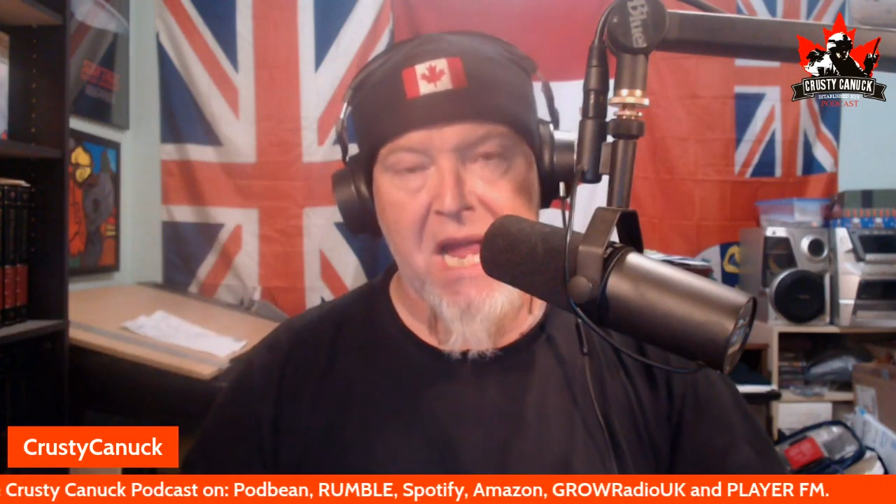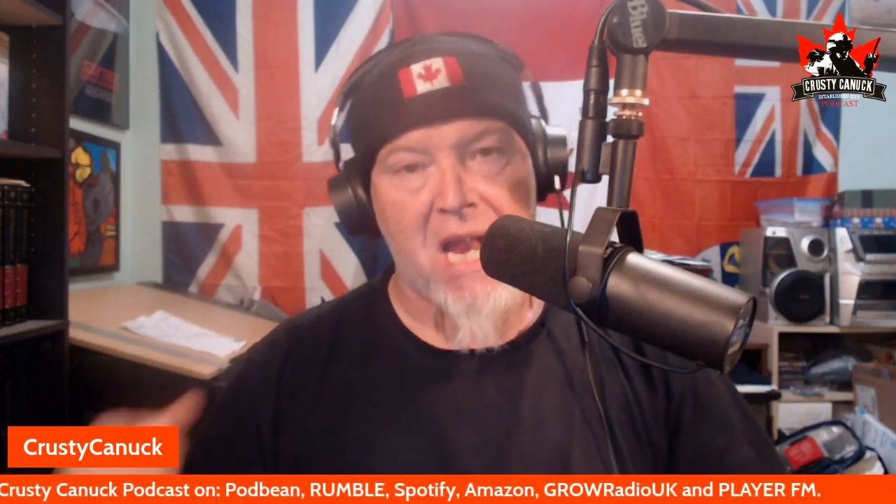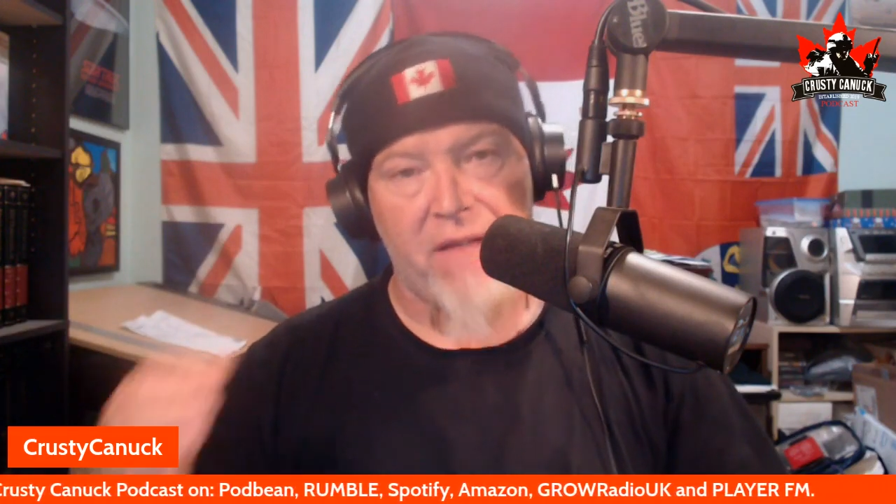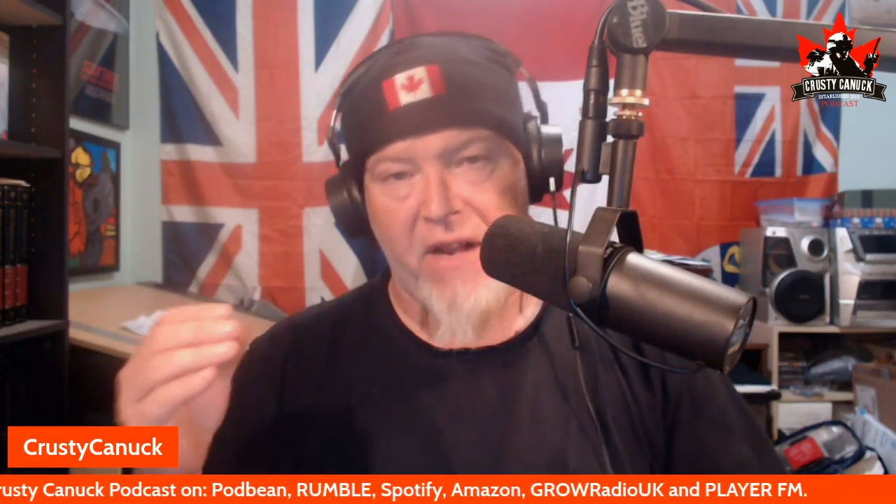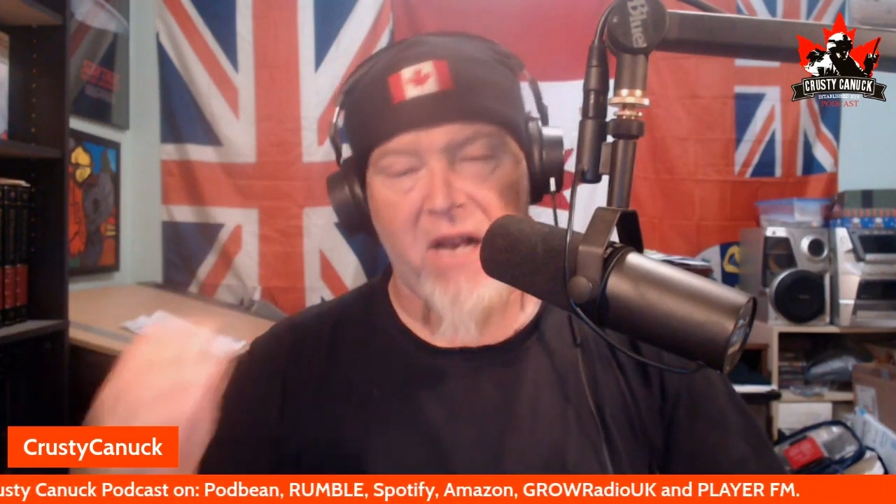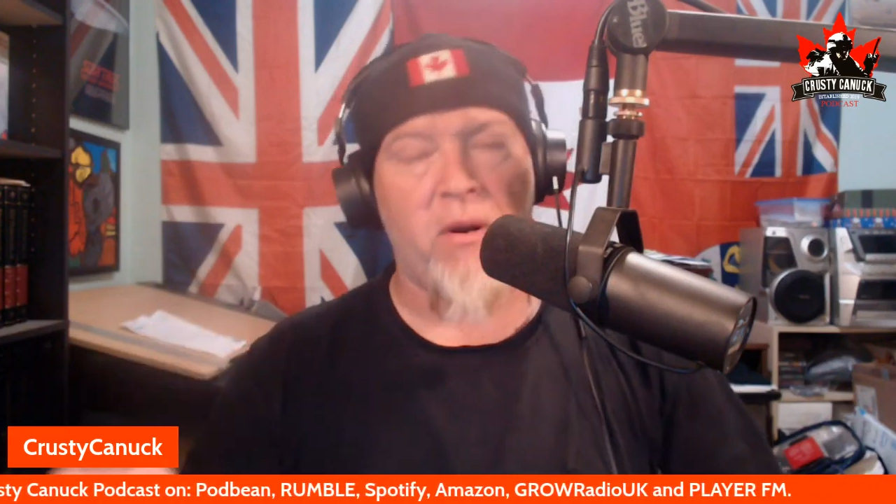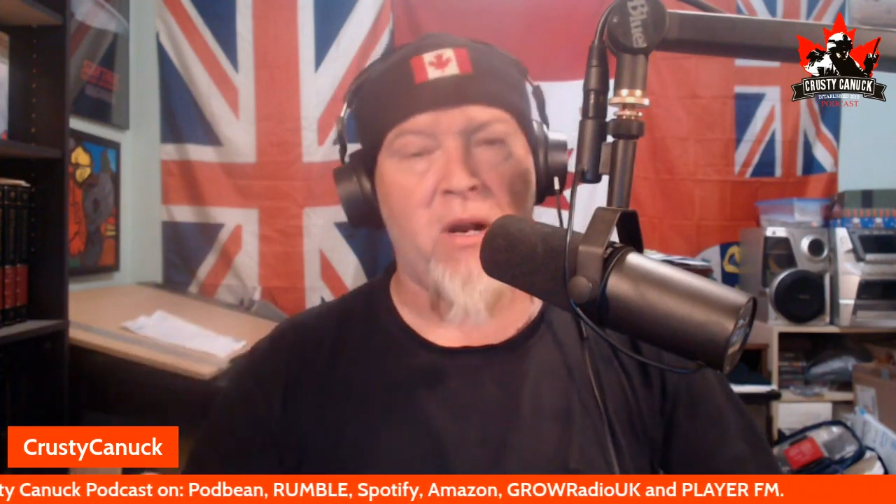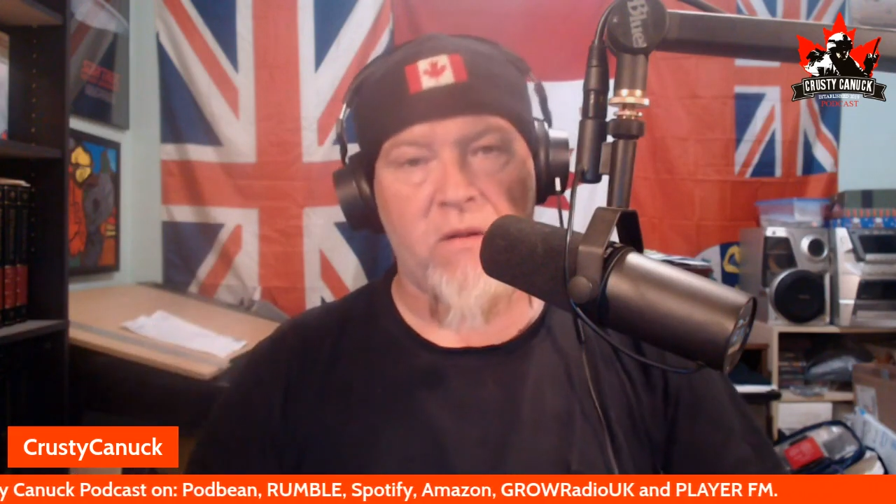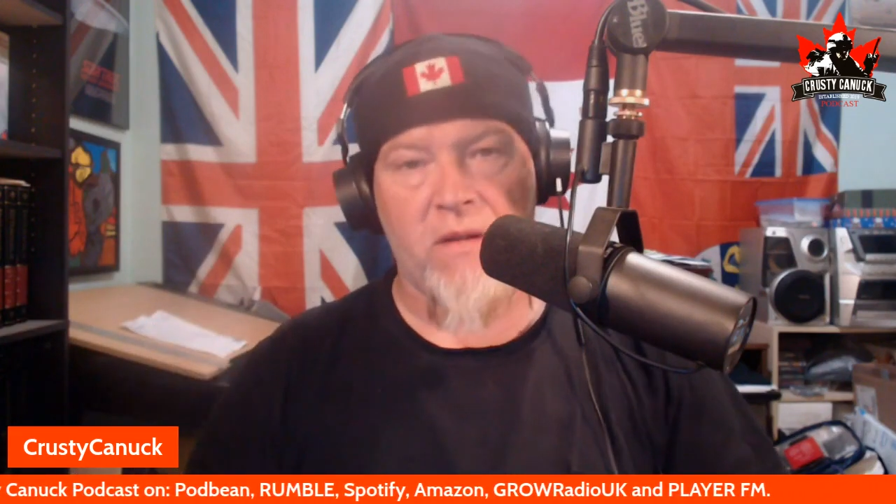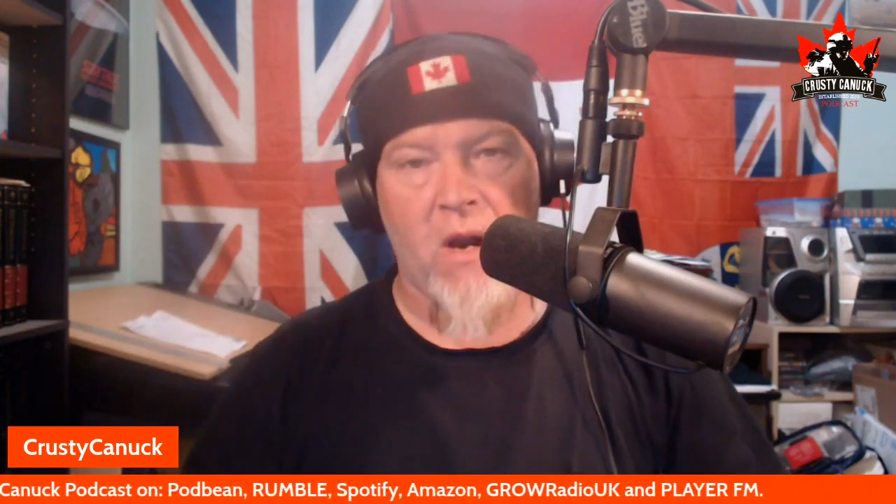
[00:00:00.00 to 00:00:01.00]
And if
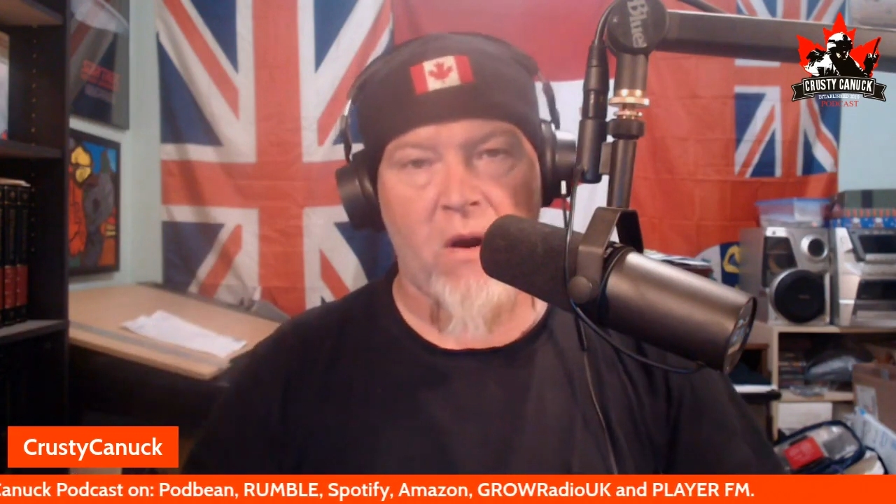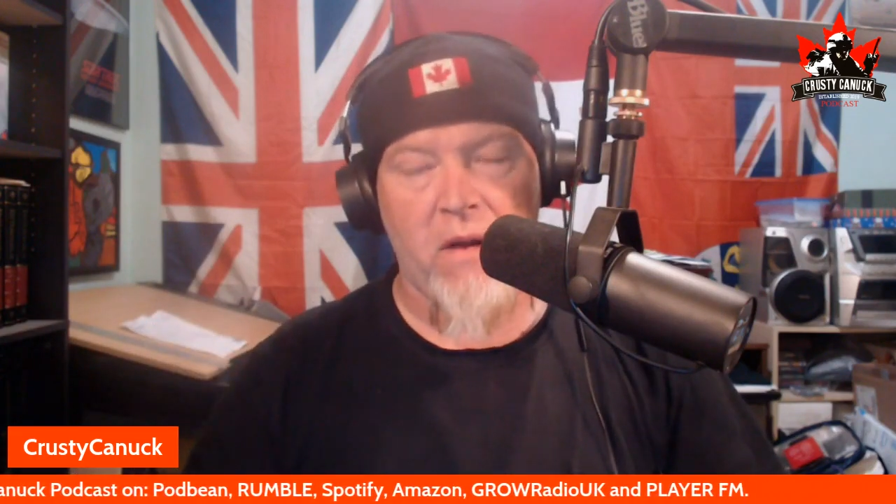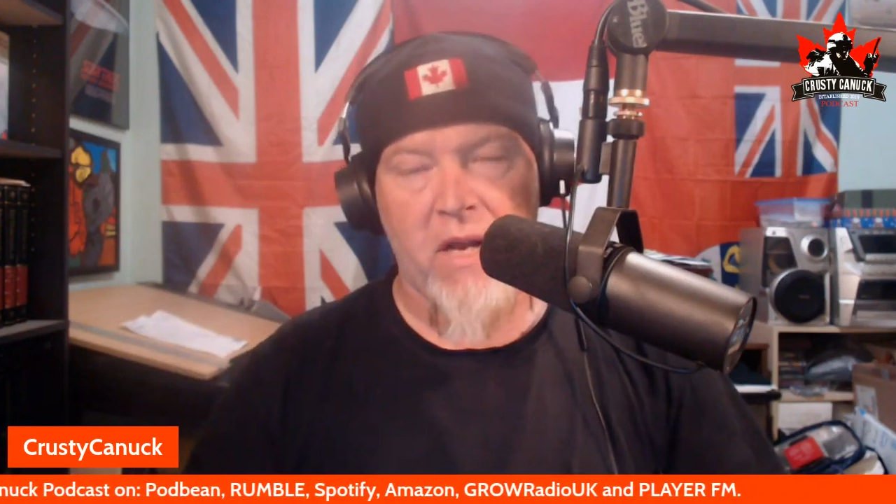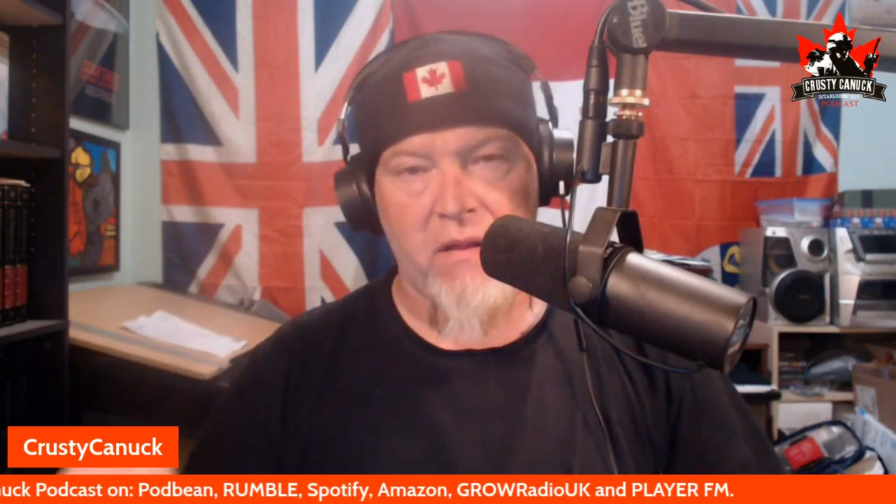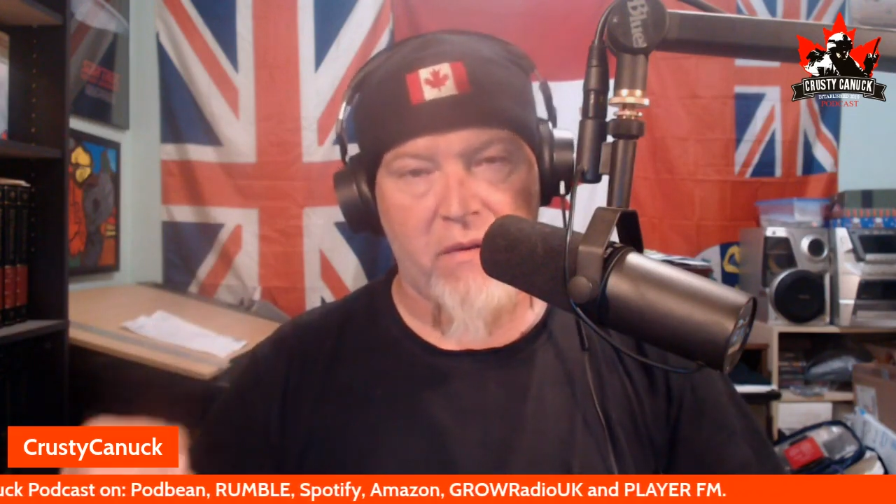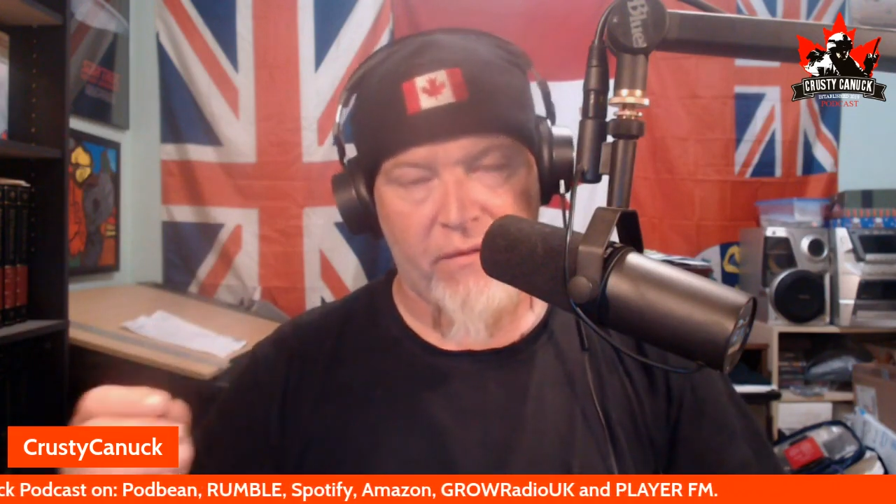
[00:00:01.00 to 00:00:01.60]
anybody out there in